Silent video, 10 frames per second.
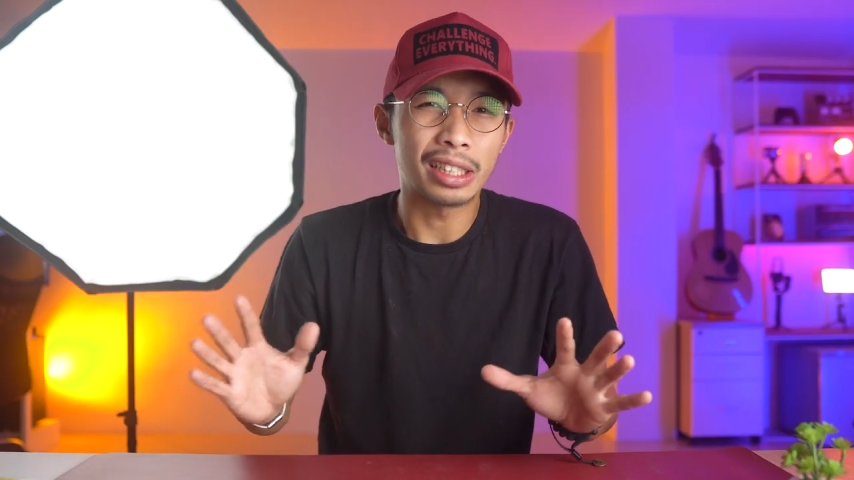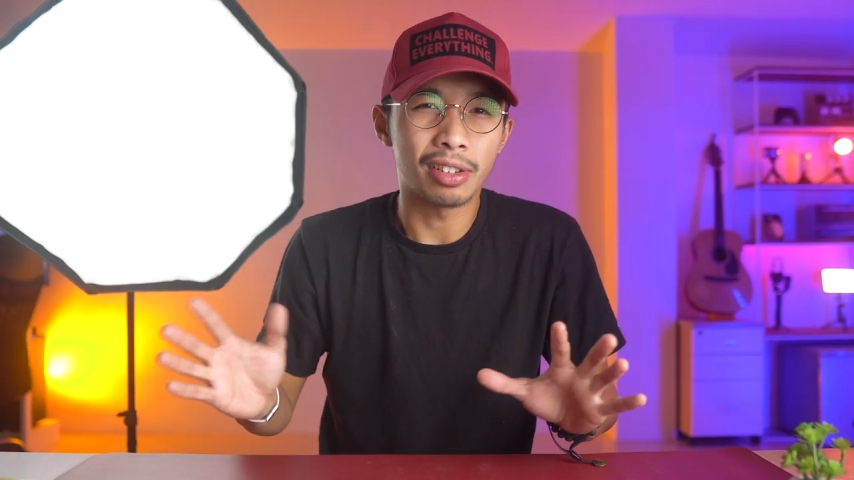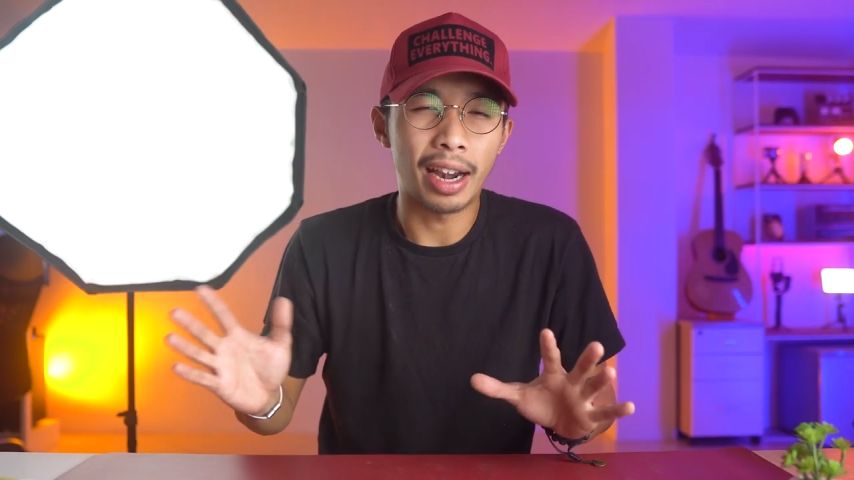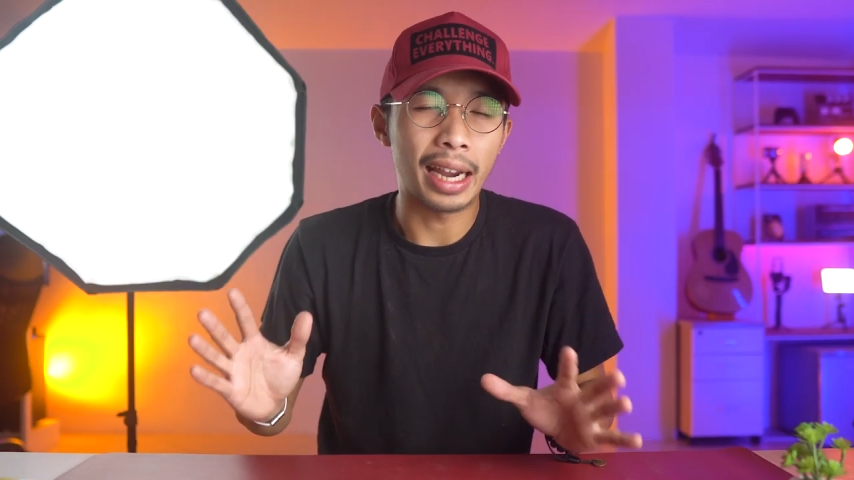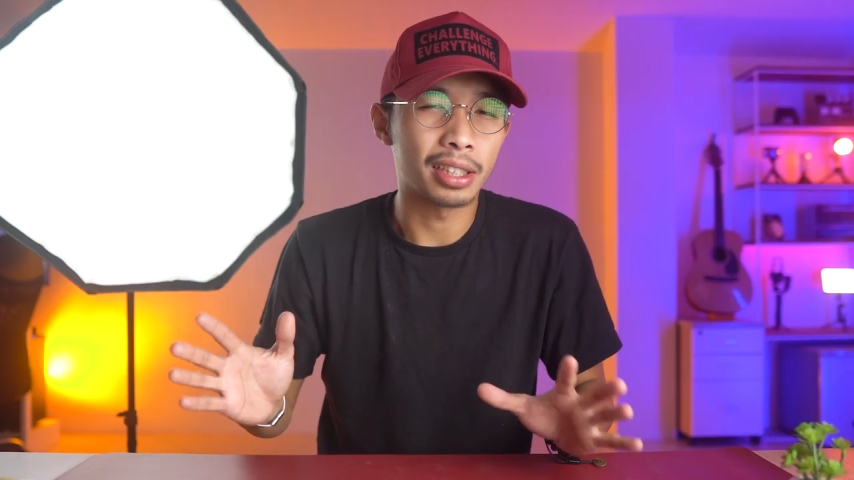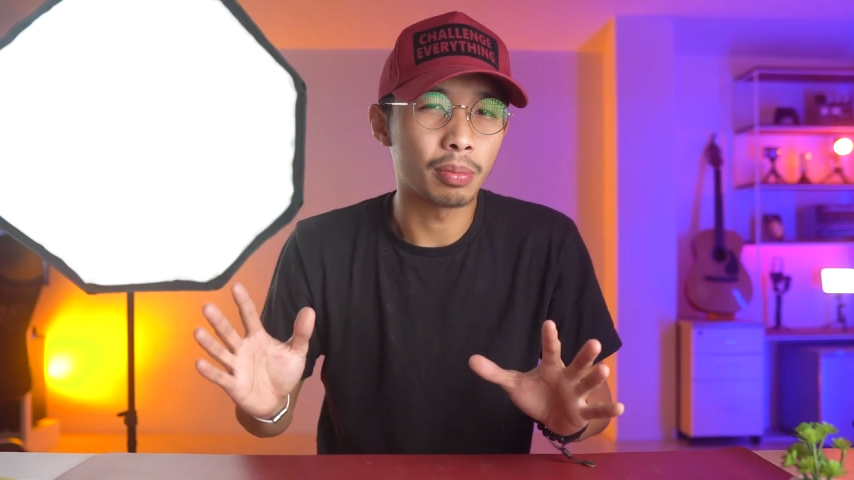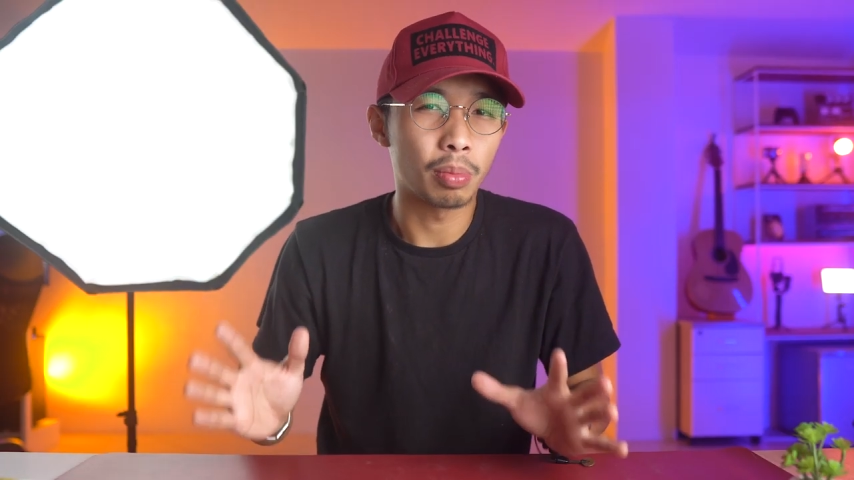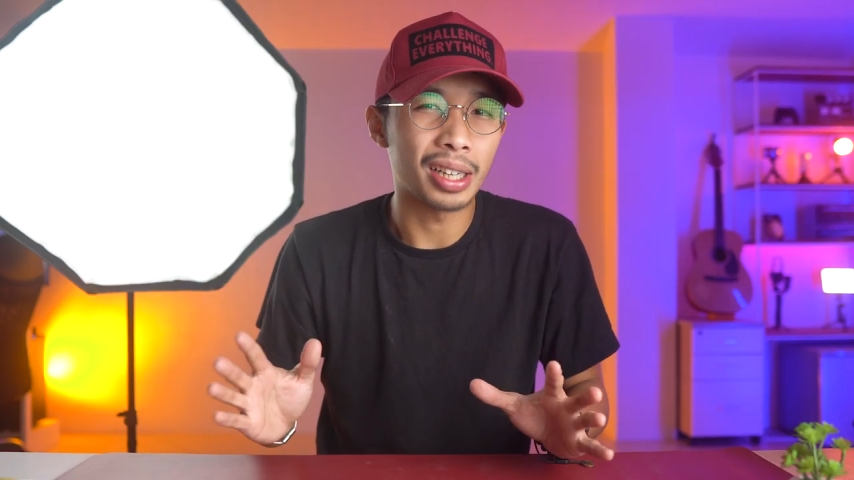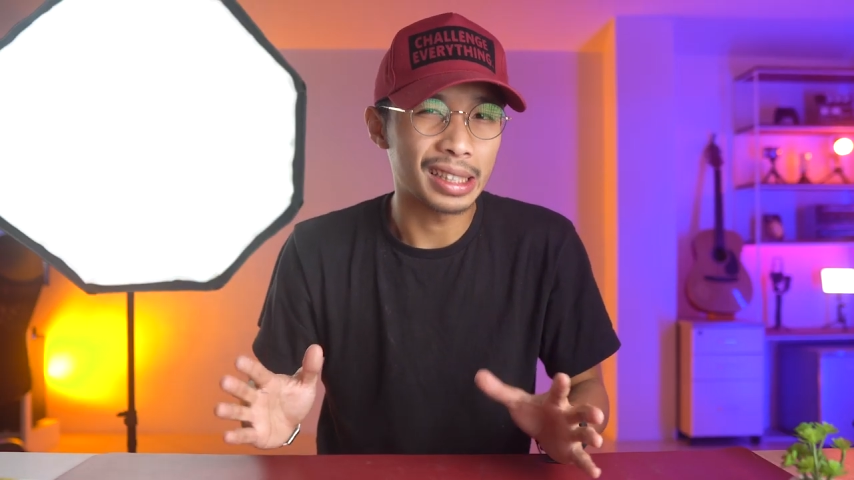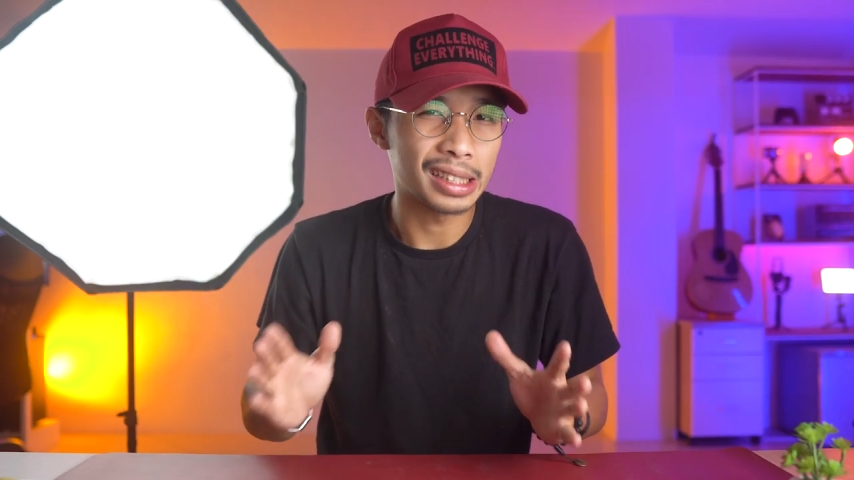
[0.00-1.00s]
interaction
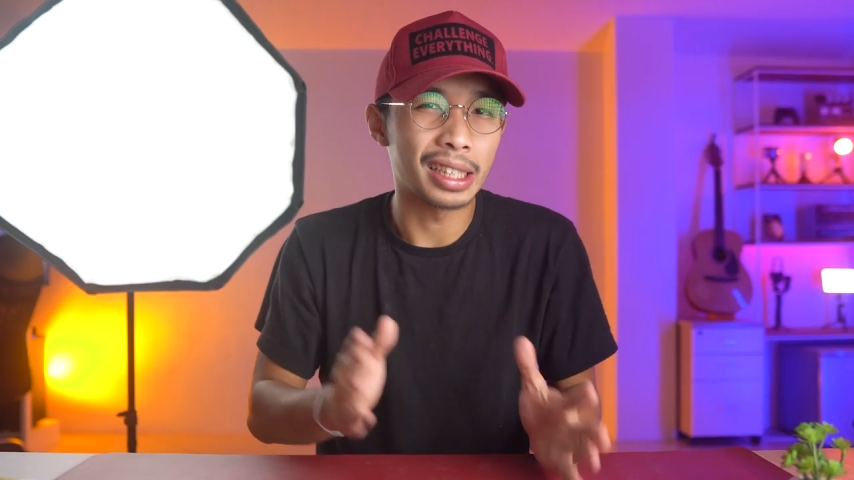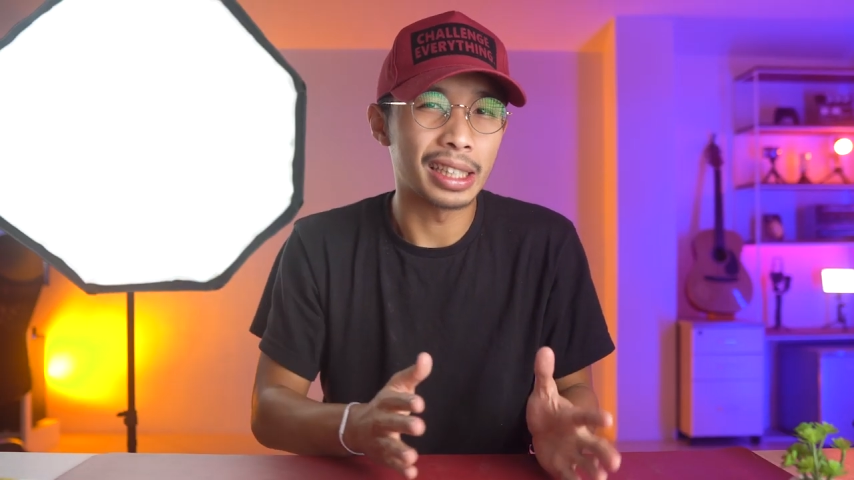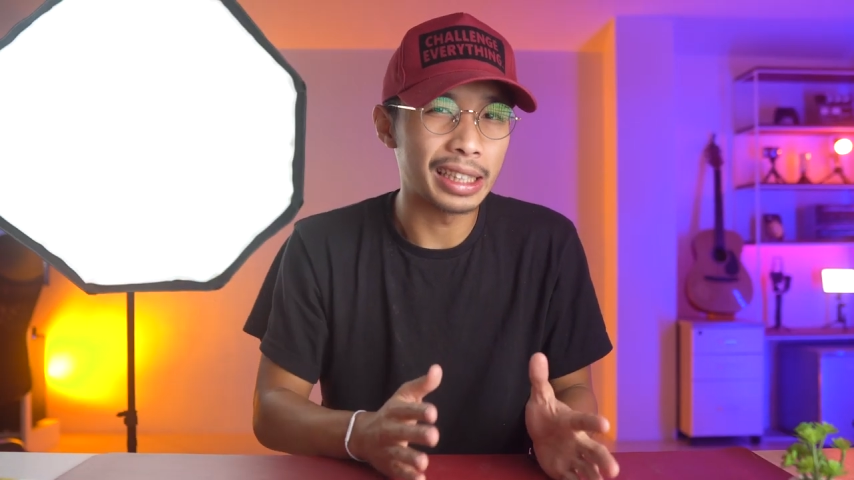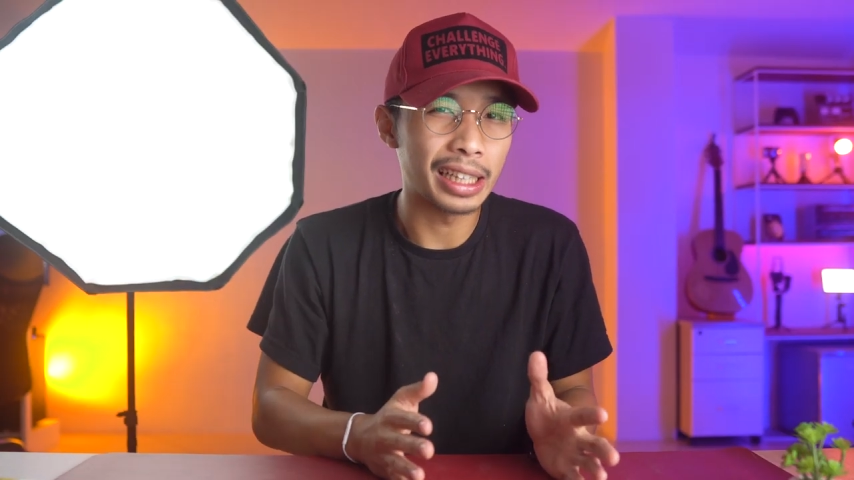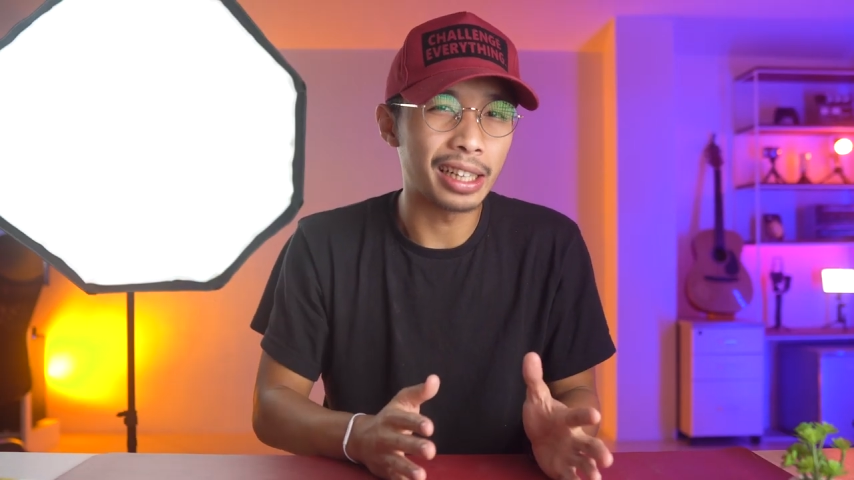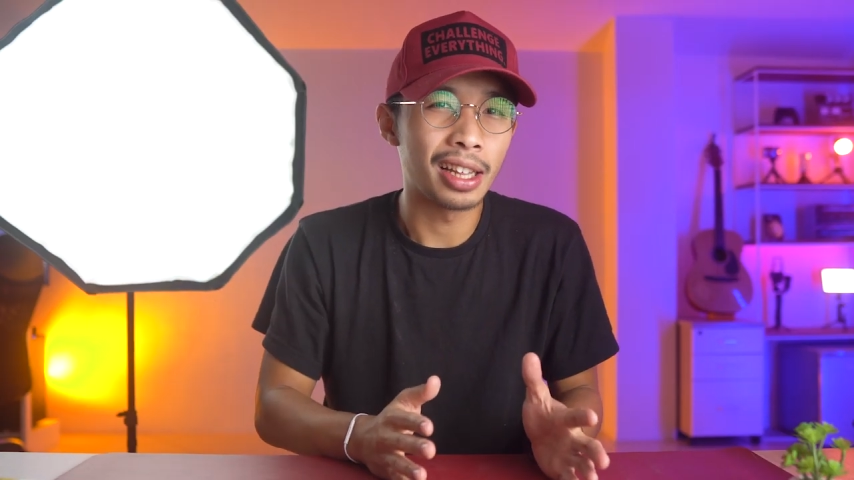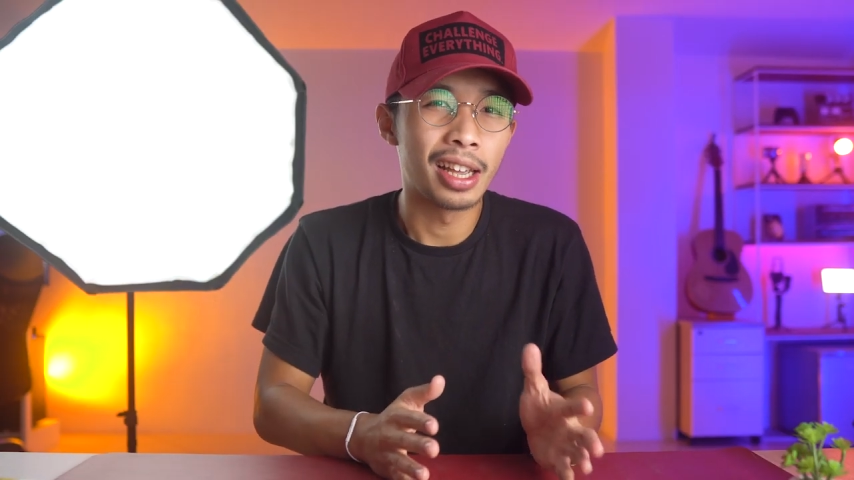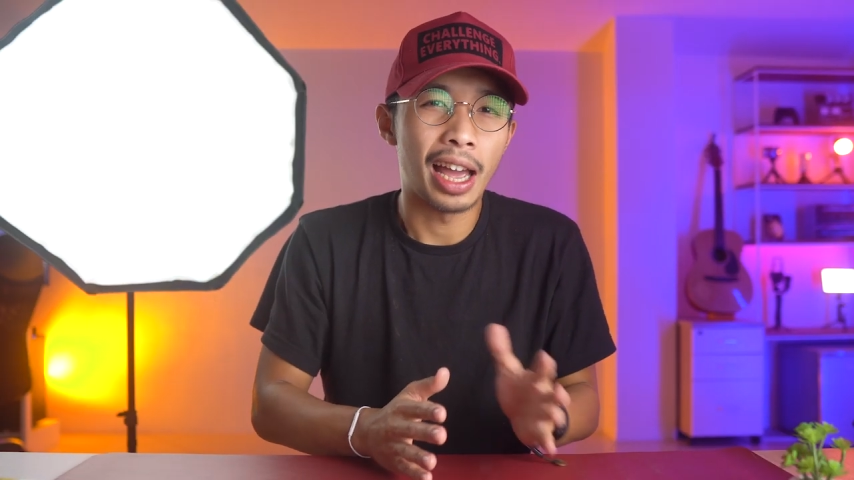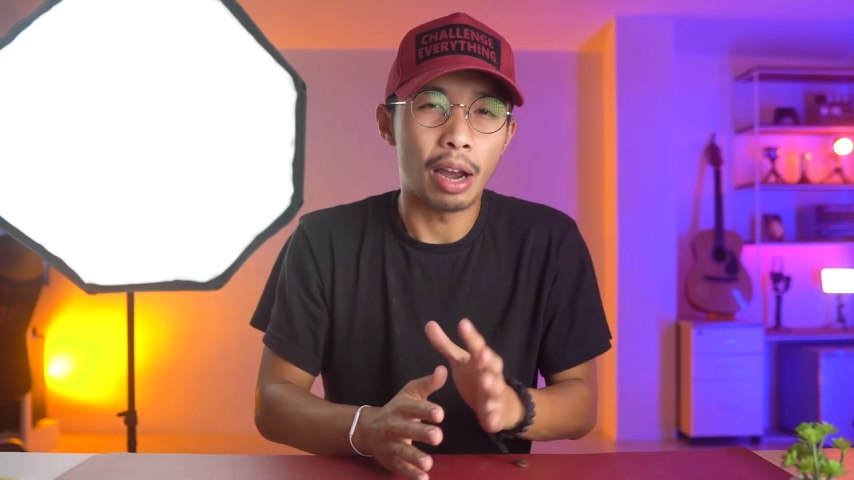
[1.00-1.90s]
process in detail.